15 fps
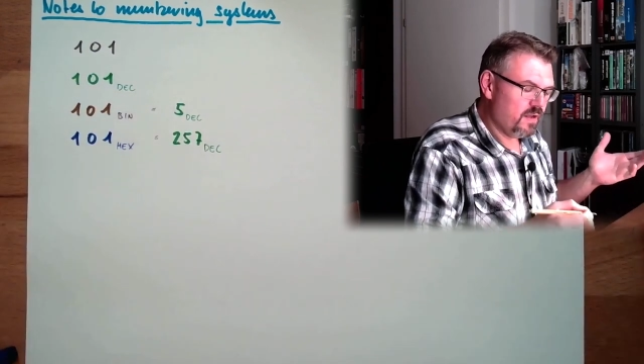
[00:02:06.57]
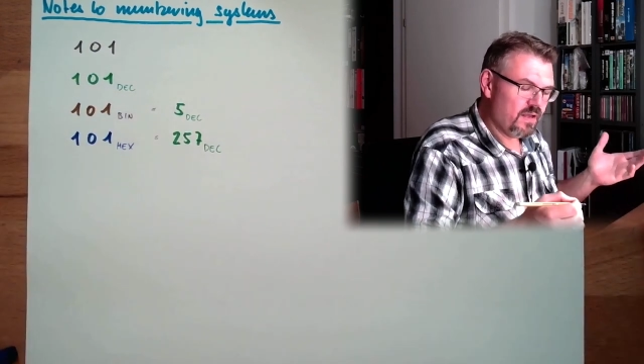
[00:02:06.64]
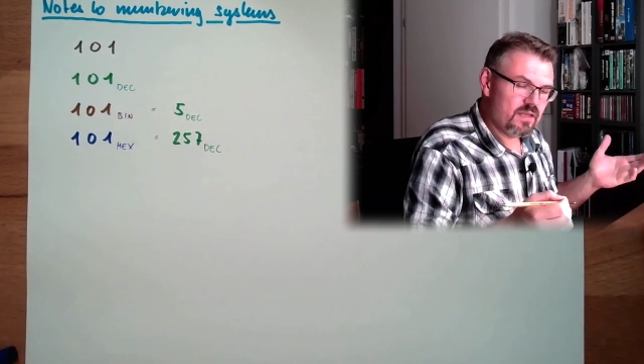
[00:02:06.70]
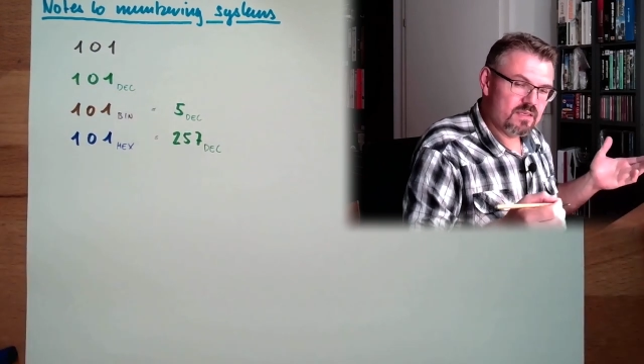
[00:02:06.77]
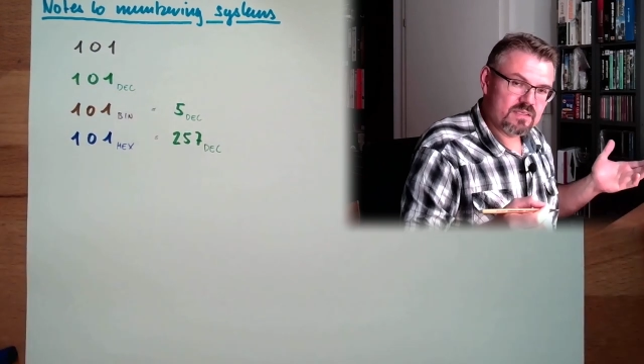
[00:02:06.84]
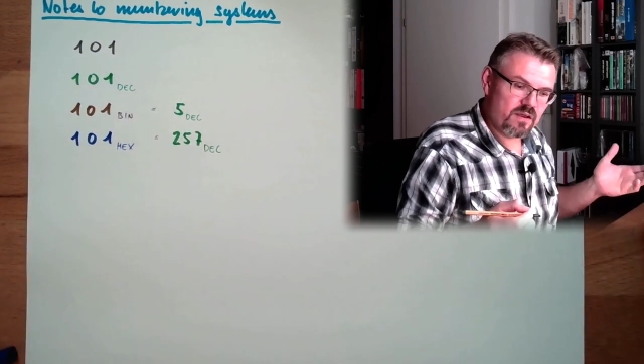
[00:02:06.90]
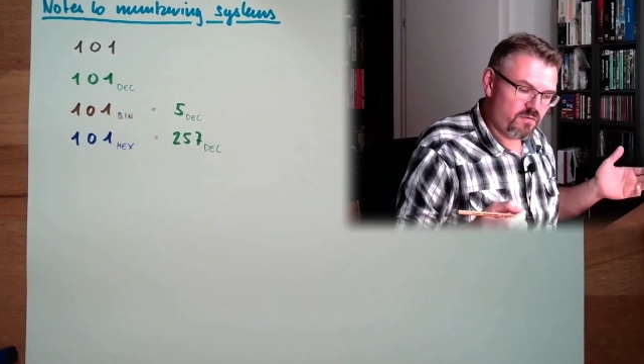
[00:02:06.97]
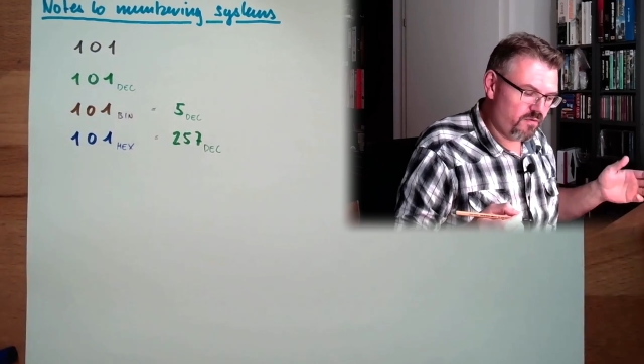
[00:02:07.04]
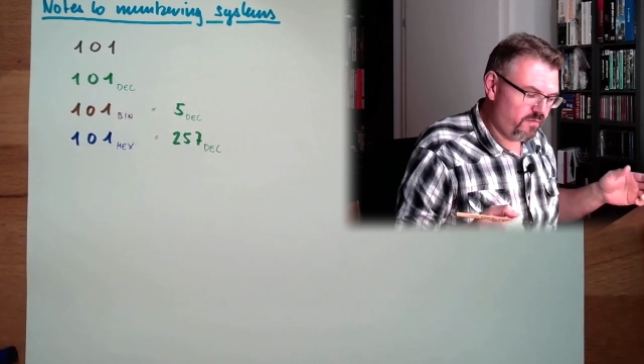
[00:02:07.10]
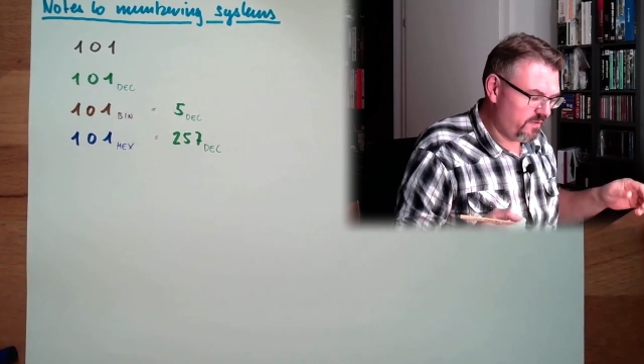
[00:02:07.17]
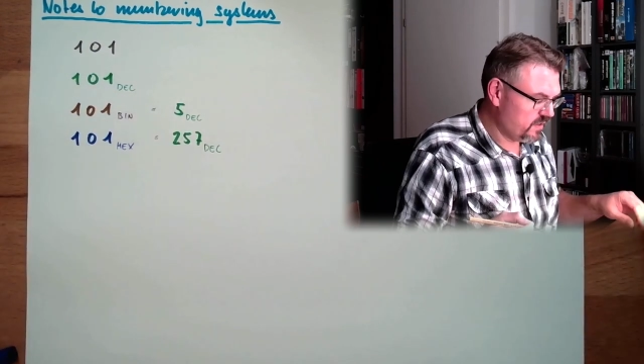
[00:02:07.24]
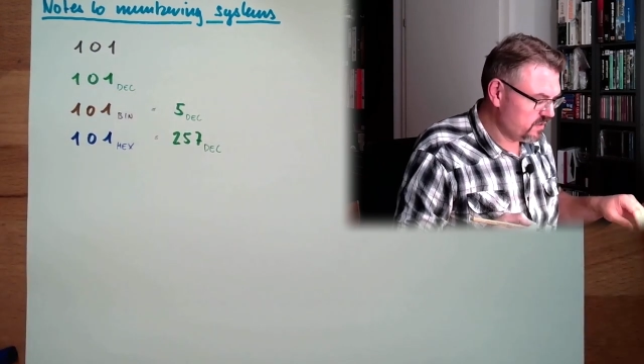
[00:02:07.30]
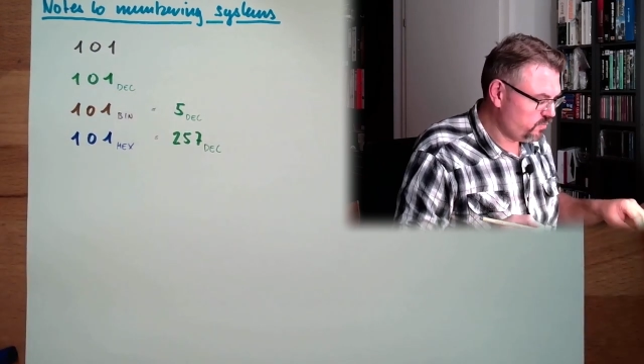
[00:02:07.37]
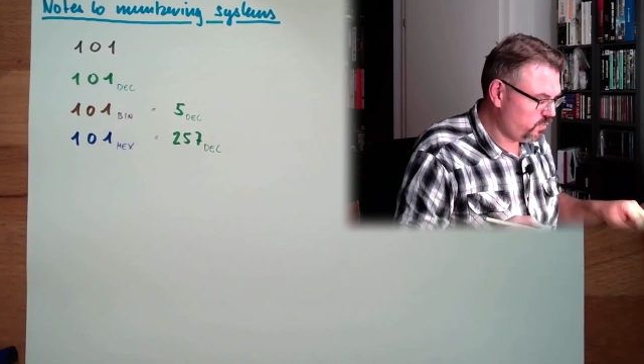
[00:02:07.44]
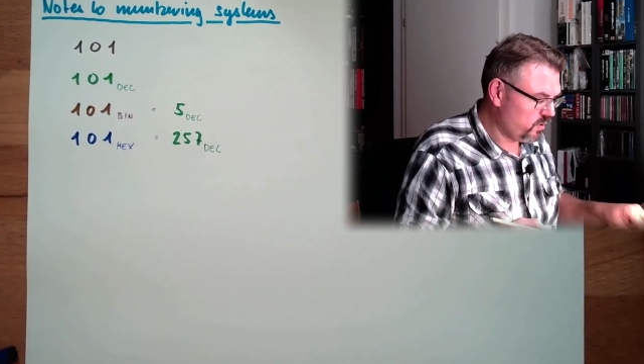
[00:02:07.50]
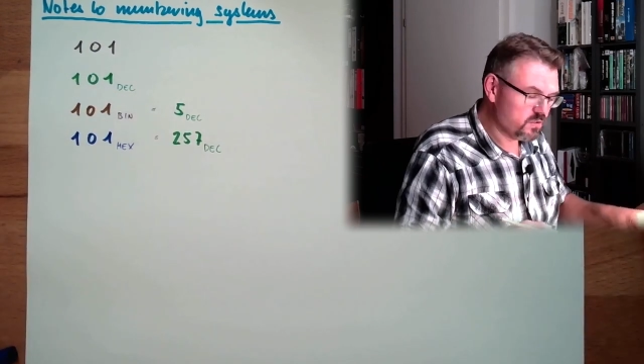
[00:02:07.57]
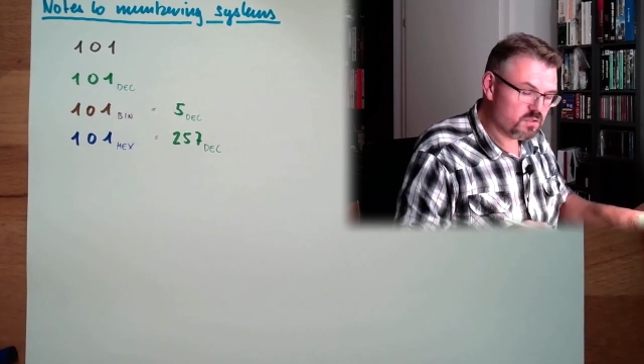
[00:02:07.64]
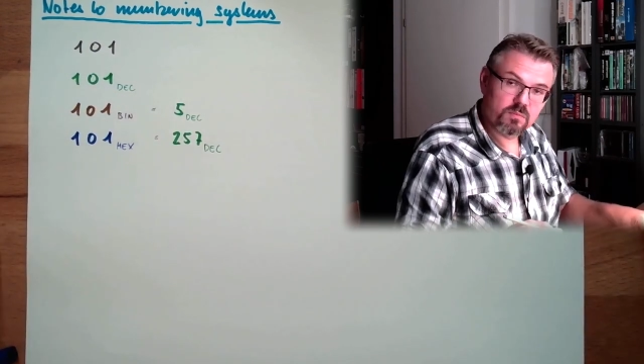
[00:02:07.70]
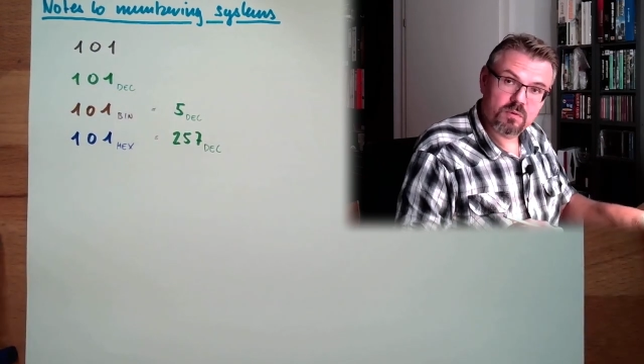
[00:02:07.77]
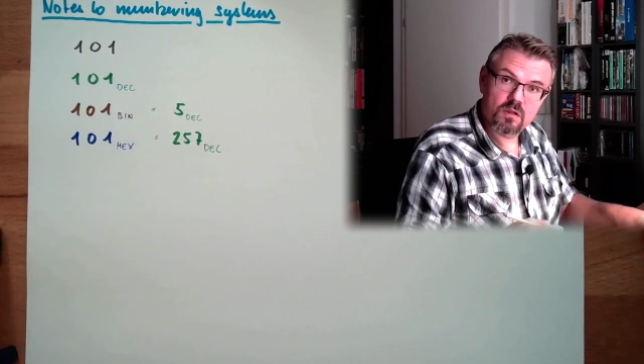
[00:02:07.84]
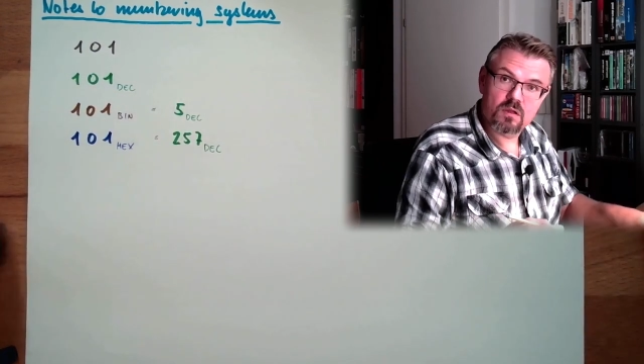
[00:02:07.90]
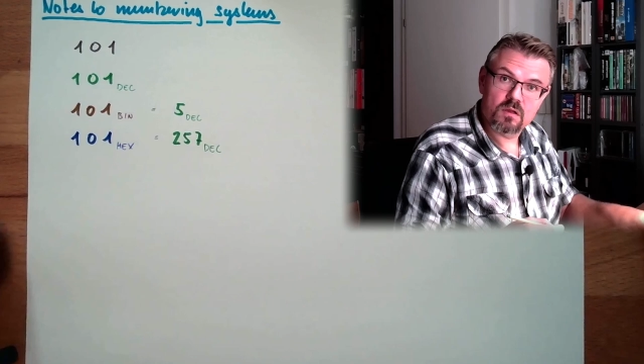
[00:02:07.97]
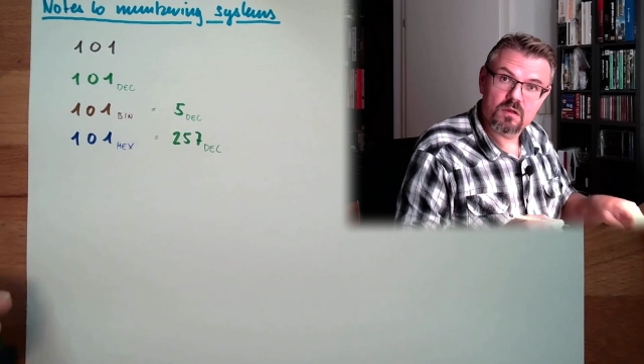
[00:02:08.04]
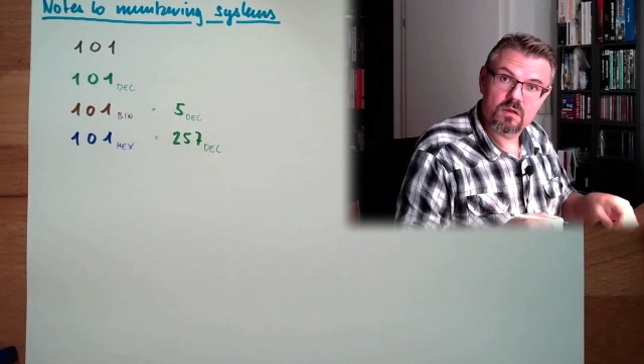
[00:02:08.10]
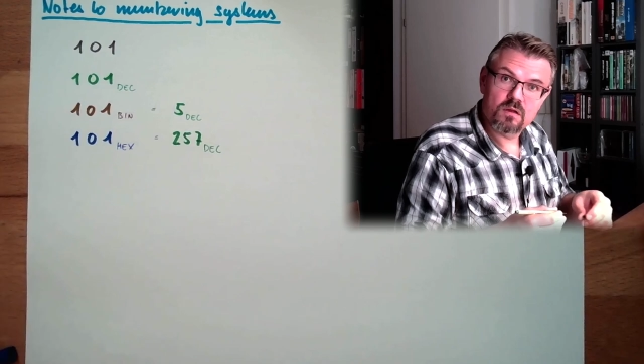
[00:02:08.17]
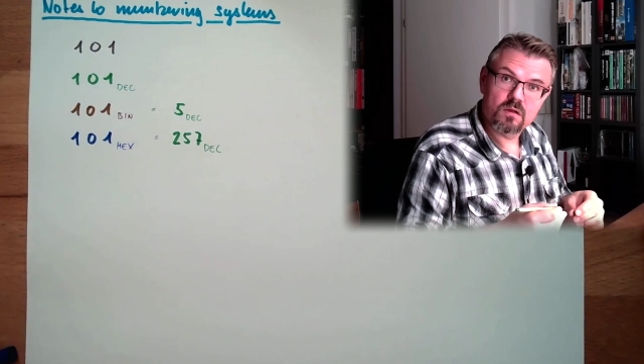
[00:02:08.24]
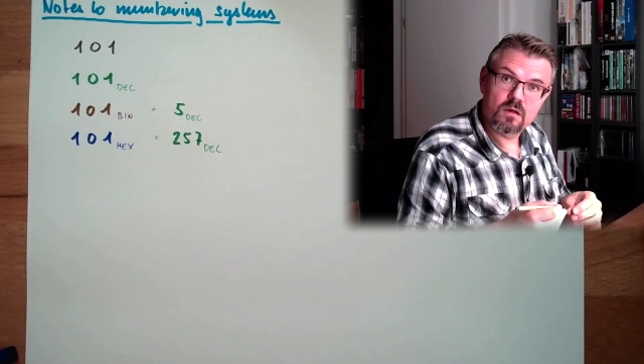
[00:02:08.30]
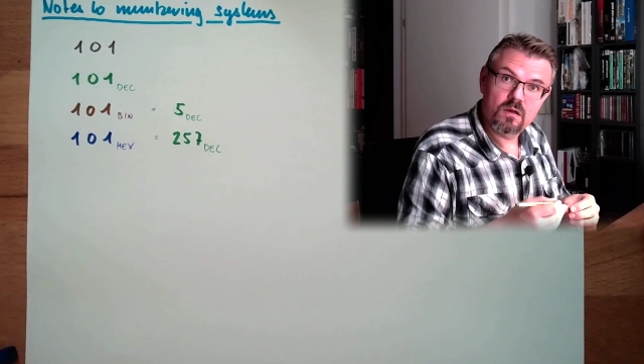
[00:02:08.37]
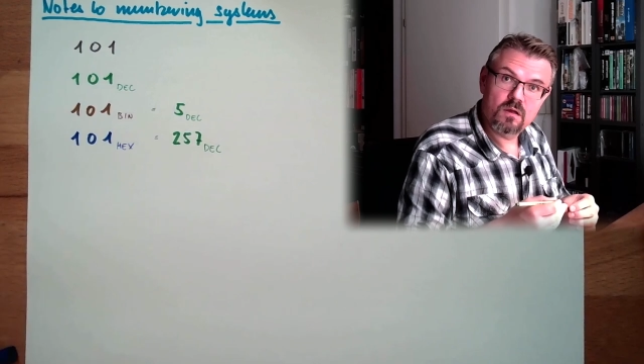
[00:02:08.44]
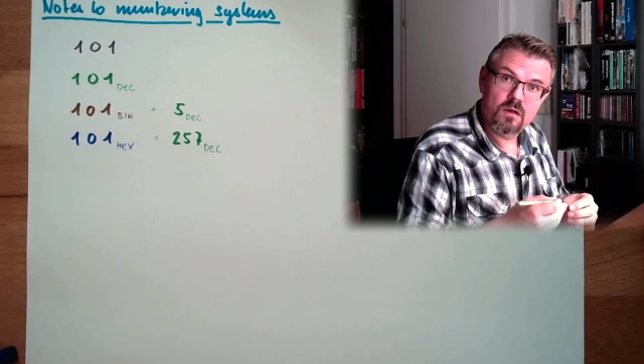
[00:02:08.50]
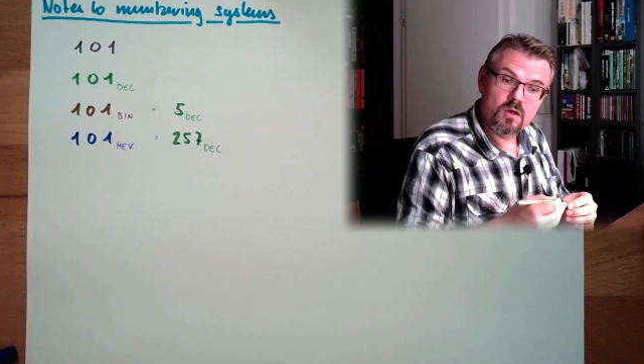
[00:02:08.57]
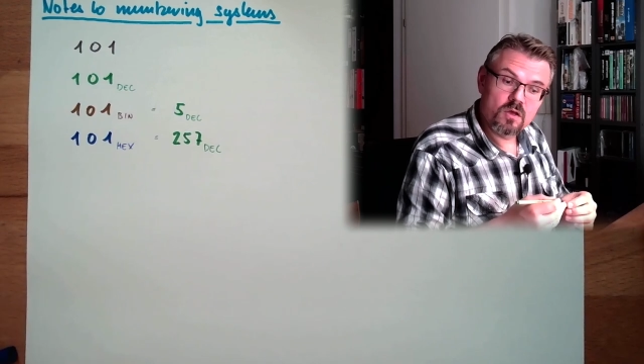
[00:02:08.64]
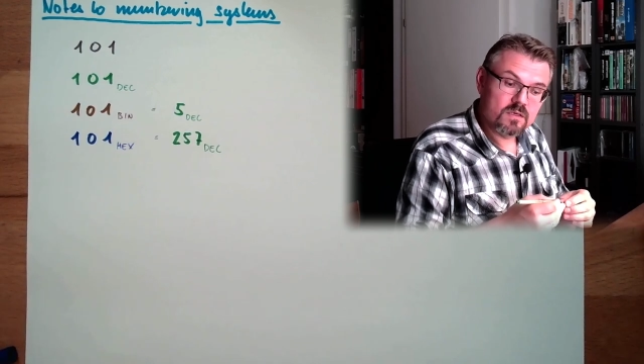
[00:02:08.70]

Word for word: It's everything is possible. Huh?